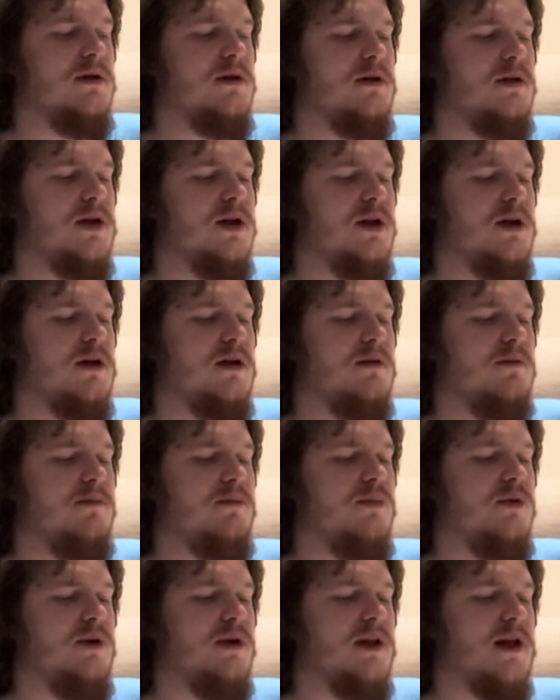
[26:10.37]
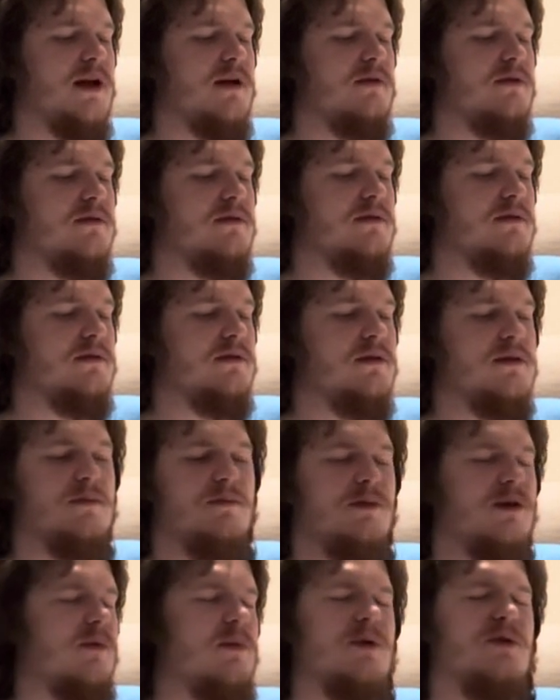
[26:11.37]
They pointed out,
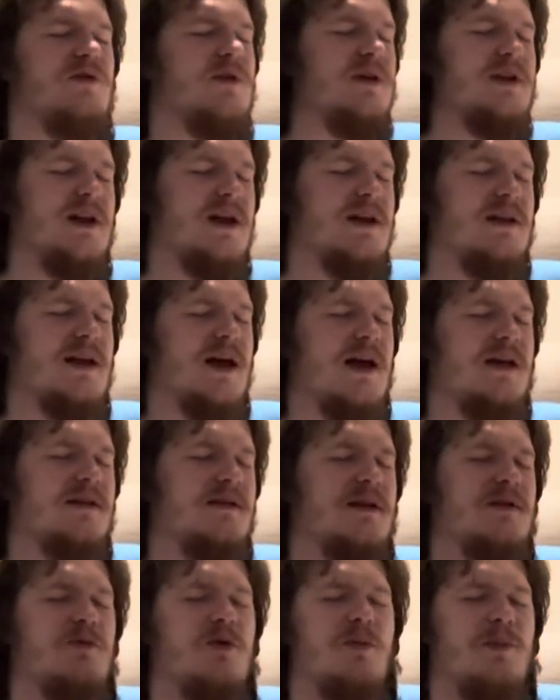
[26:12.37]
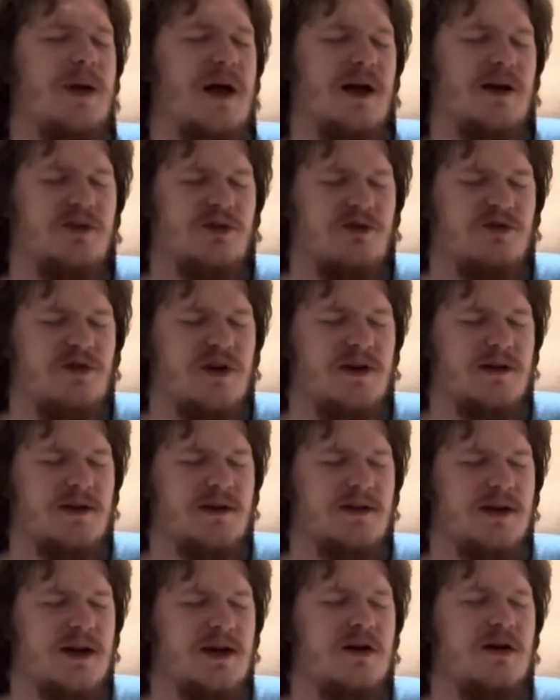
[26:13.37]
someone tried to ask, will path tracing
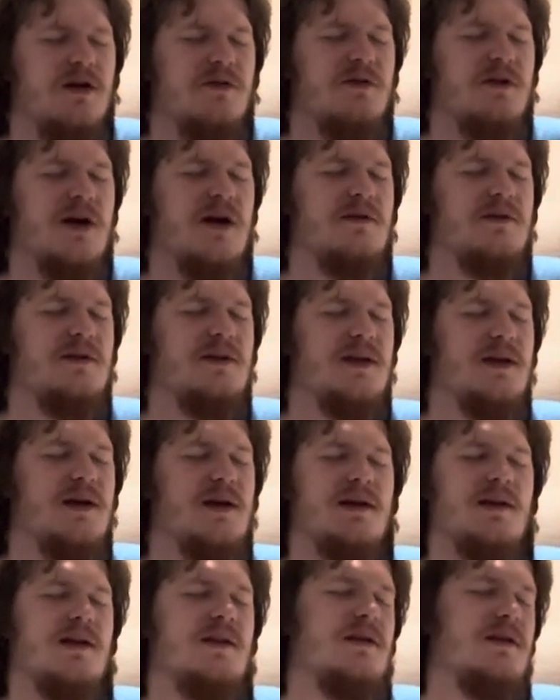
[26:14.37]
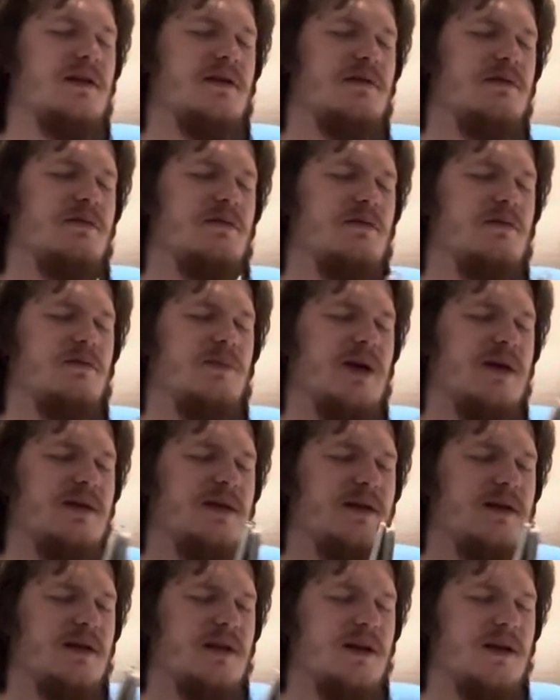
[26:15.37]
take over everything? And then
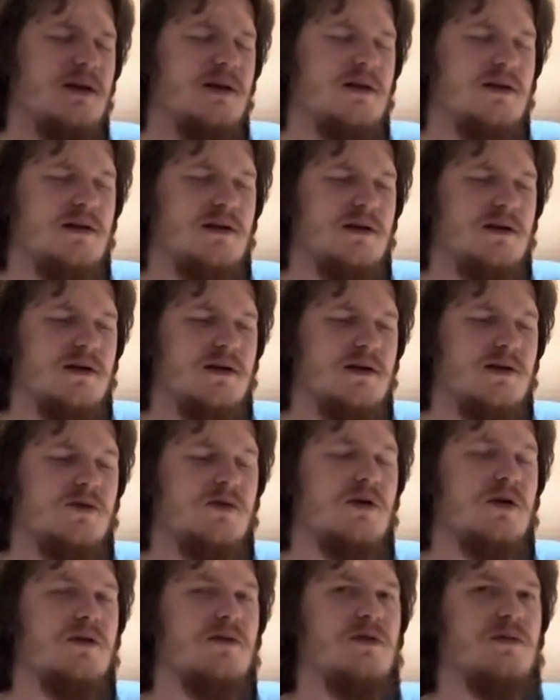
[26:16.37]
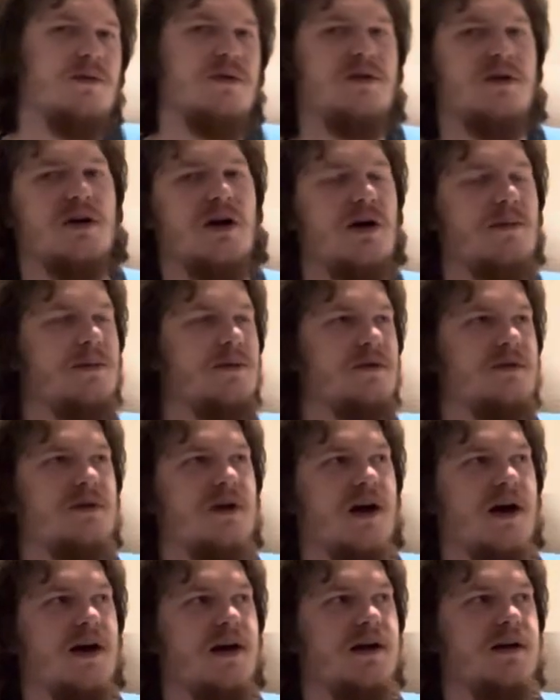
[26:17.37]
basically, starting from the decouple
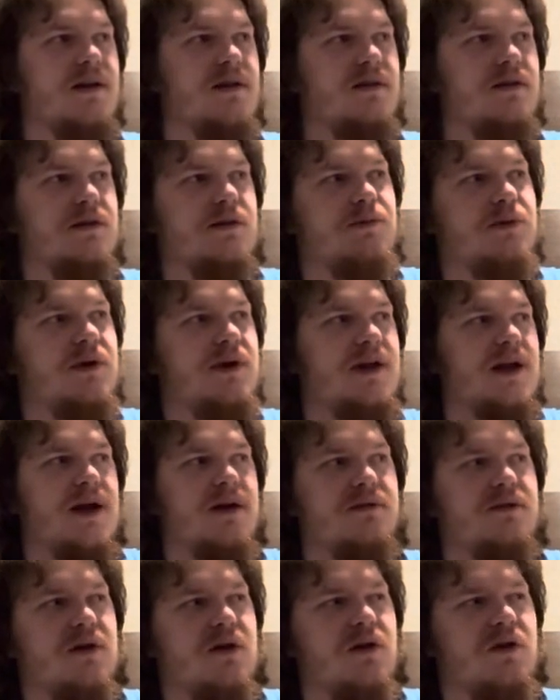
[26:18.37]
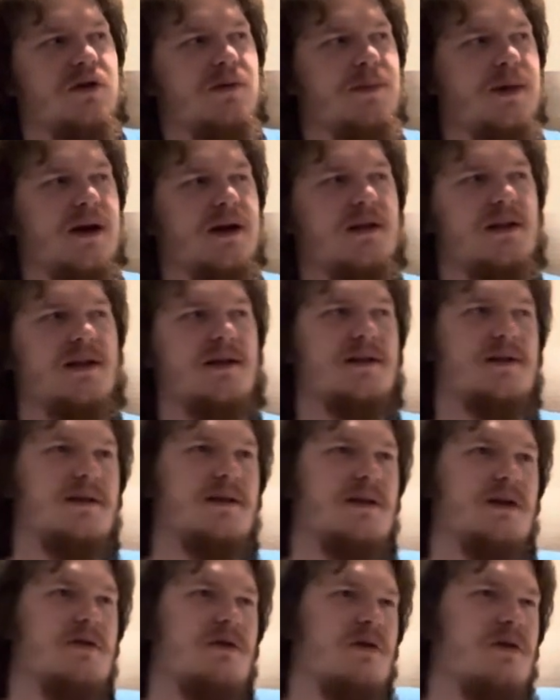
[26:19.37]
guy and spreading out to all the panelists,
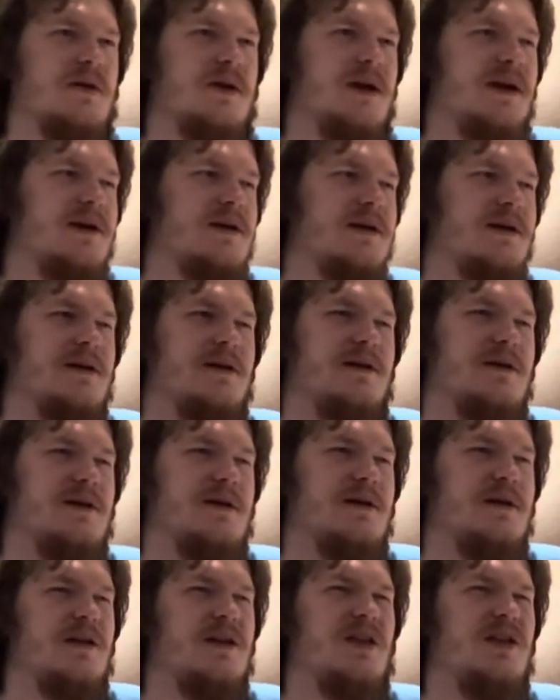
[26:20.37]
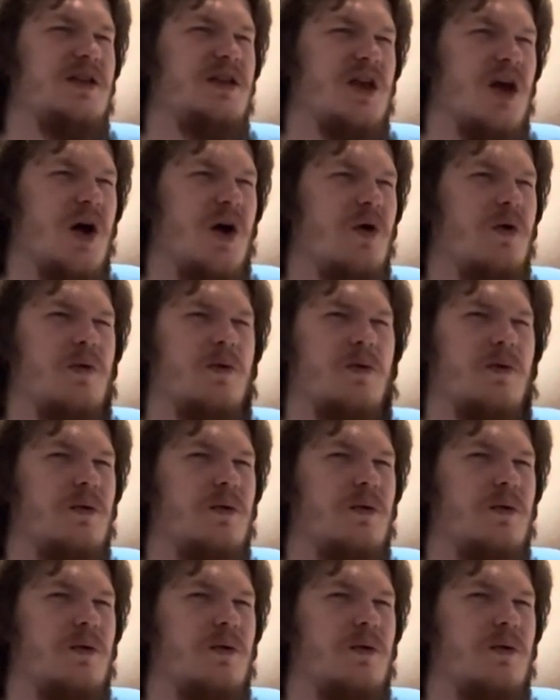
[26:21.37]
they're all like, no,